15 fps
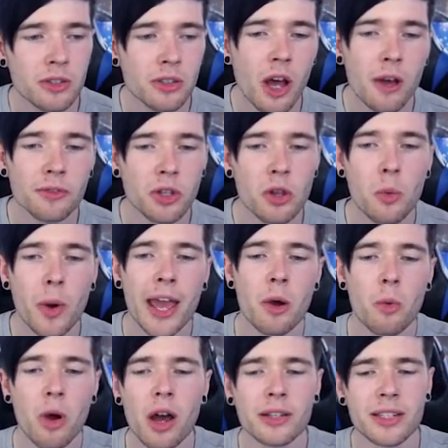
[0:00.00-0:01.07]
stuff. So the way it
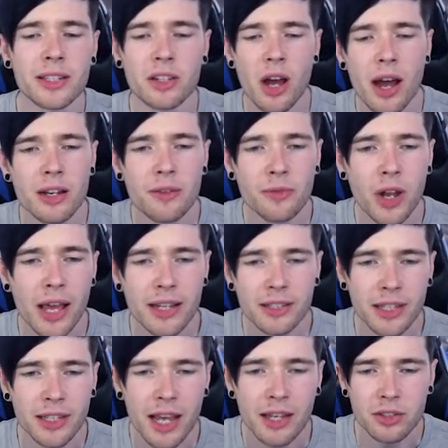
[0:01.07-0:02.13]
works is kind of like
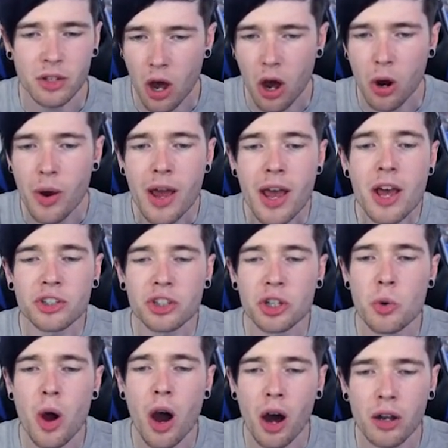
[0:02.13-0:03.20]
CSGO. So
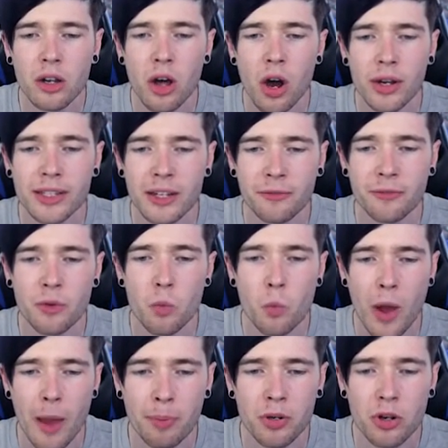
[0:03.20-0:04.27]
you unlock different
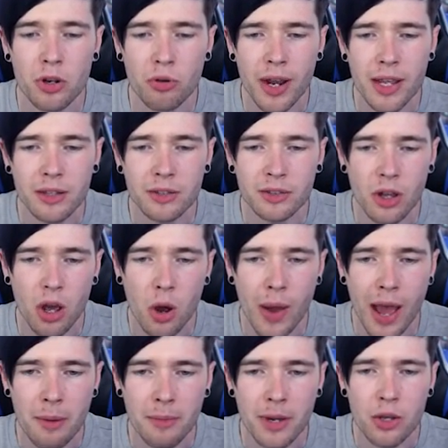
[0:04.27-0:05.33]
weapon crates. So
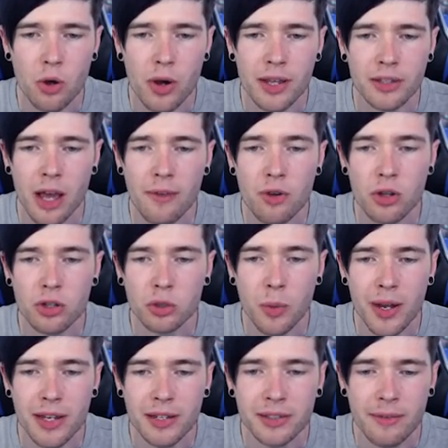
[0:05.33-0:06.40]
how many coins? I've got
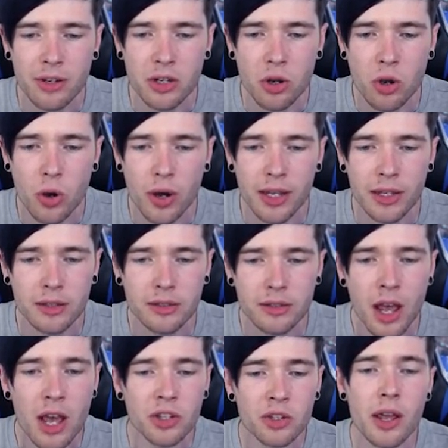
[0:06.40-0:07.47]
27 coins.
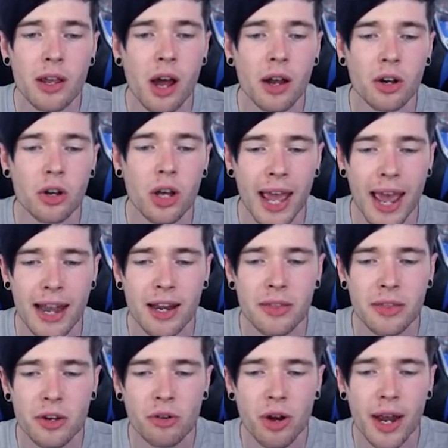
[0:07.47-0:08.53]
So I can't unlock
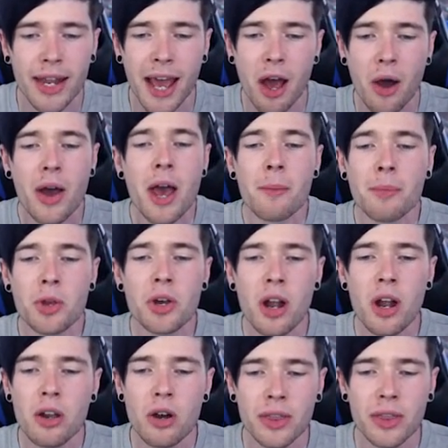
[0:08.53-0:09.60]
anything right now. But you can
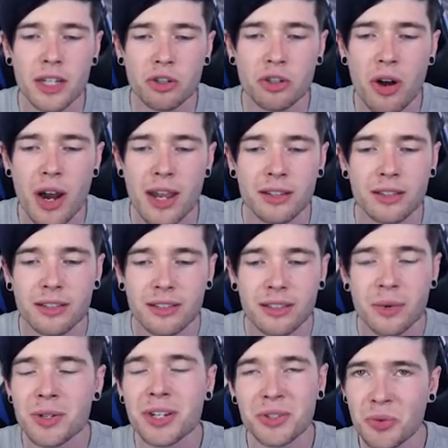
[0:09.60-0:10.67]
unlock these crates,
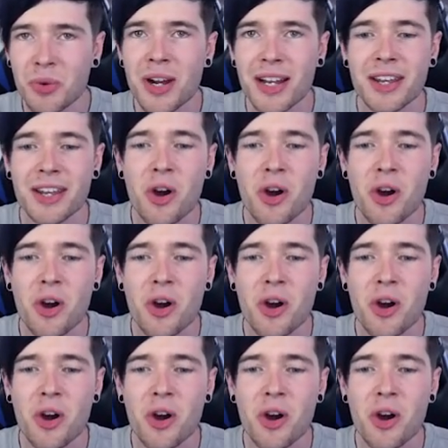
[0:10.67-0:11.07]
which is really